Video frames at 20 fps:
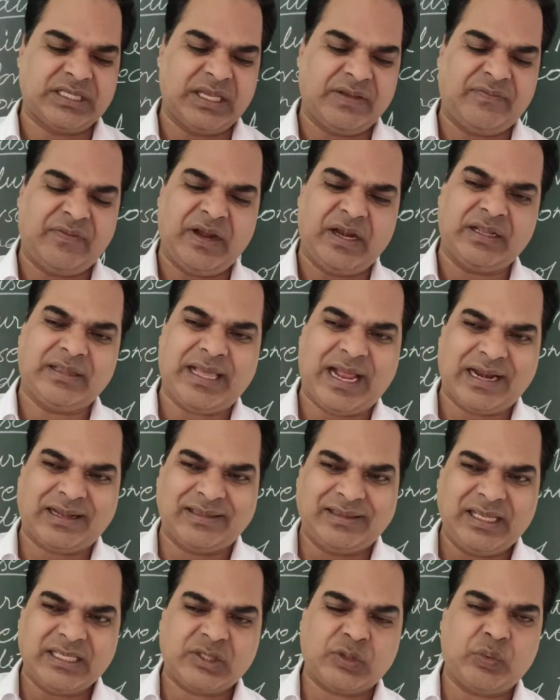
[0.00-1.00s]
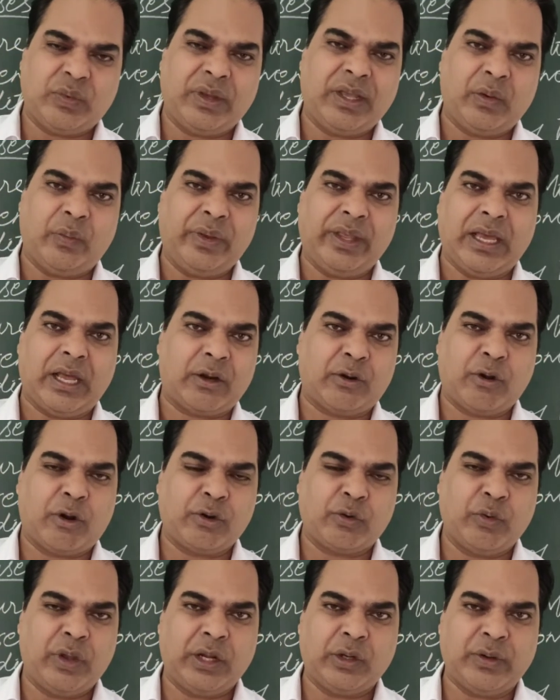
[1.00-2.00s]
They felt that this way we are
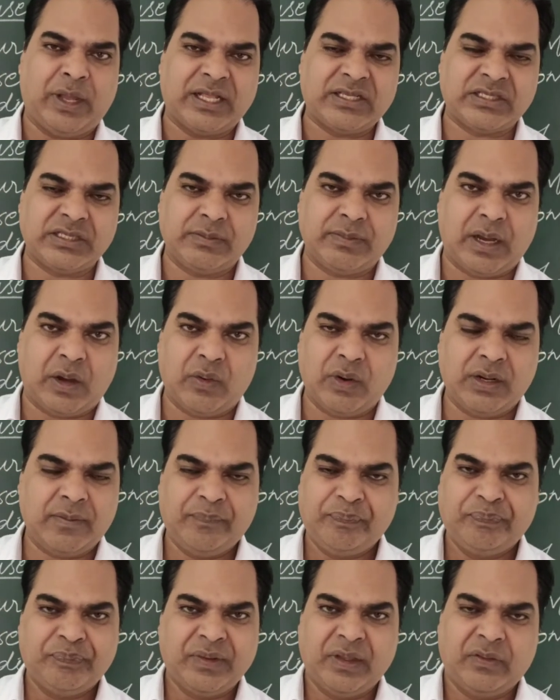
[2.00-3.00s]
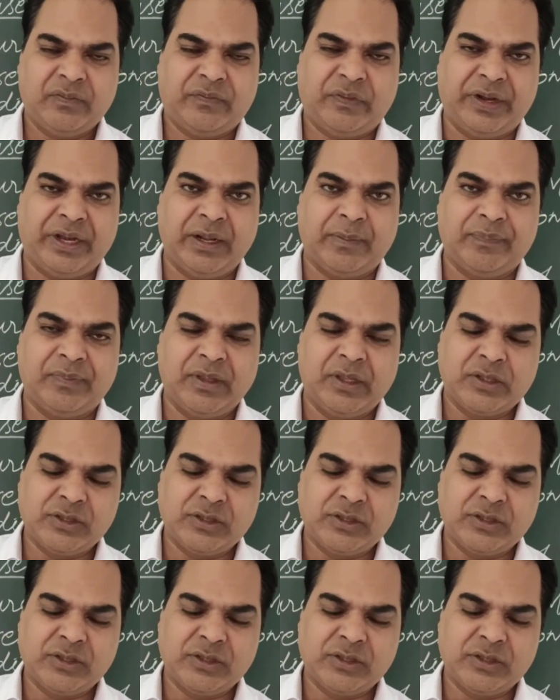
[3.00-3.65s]
not going to achieve our freedom.